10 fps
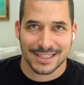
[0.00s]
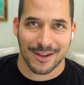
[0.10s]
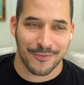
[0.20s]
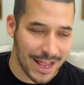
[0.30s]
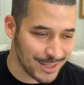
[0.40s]
is like
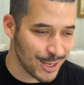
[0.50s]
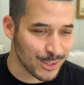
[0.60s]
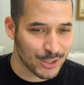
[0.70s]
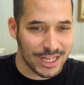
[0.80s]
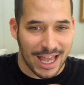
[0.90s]
a and, and
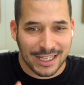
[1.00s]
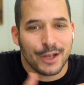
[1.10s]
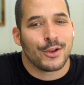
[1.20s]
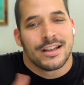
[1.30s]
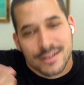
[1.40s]
so she like
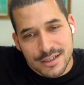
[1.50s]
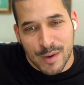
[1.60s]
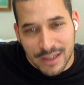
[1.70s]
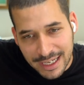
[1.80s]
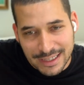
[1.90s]
literally
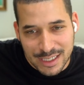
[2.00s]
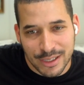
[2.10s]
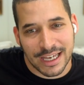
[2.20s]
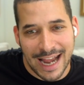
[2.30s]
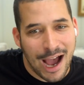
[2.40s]
spent like they
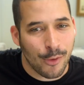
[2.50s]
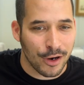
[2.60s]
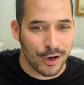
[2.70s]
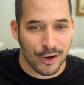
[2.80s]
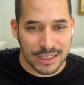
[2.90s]
spent like an
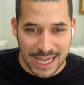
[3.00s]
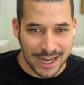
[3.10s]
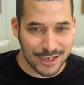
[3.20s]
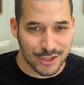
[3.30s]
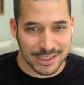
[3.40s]
hour her and
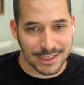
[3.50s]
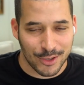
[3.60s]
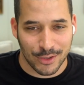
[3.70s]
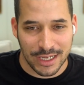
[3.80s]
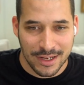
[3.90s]
Kannon just
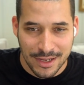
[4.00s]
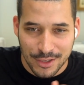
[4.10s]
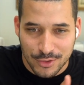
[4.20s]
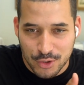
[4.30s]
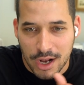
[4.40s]
literally
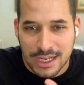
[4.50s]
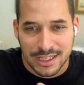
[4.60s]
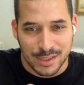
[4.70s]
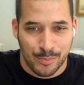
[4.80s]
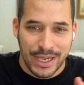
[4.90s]
trucking
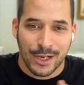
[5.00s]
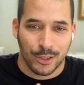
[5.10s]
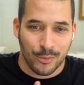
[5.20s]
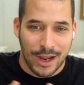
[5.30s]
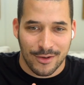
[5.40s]
this
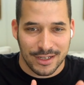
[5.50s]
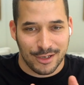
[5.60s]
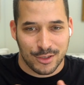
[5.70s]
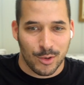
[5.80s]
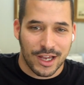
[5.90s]
beetle around in
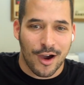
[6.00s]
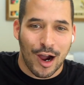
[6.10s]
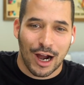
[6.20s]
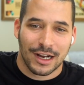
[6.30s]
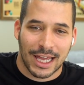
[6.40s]
their toy
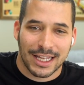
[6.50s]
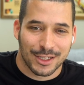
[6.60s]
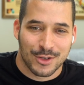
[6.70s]
car like in the